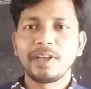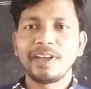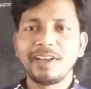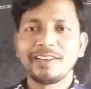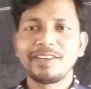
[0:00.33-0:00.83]

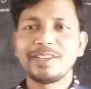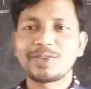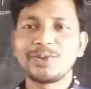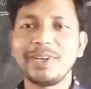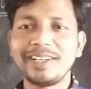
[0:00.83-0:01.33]
Hey, dear
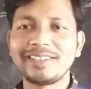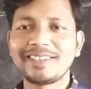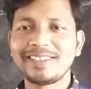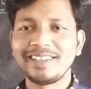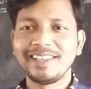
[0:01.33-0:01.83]
students,
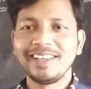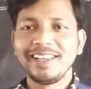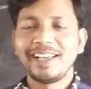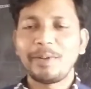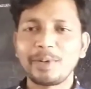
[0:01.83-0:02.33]

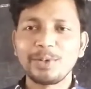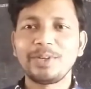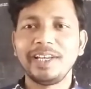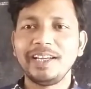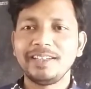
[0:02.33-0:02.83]
have a
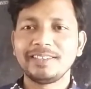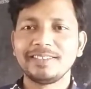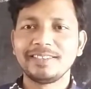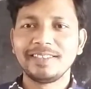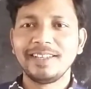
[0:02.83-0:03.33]
good day.
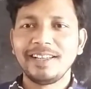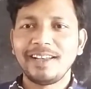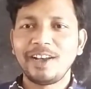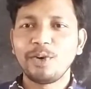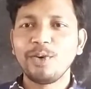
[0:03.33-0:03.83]

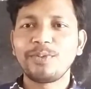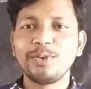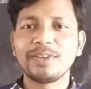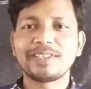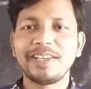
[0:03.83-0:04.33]
I hope
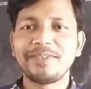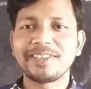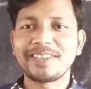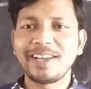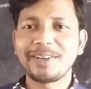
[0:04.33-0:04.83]
you are safe
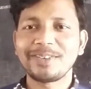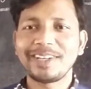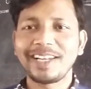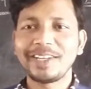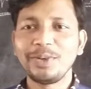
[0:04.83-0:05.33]
and sound
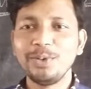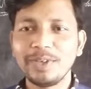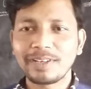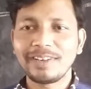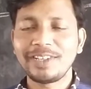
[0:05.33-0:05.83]
and you
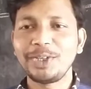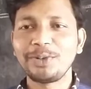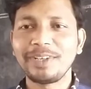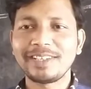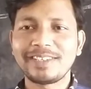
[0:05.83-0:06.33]
are
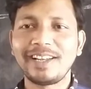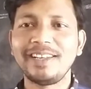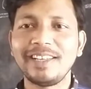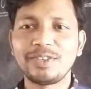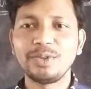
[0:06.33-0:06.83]
continuing your
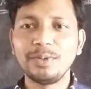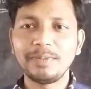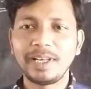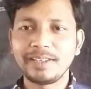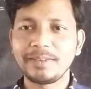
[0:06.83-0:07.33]
study at
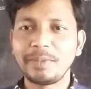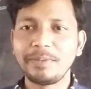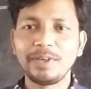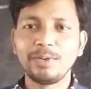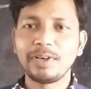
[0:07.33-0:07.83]
home and
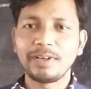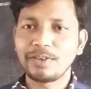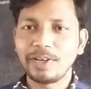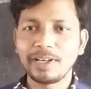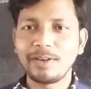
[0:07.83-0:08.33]
maybe you are
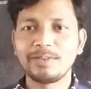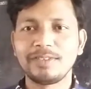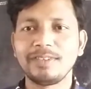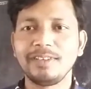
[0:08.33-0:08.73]
not going out.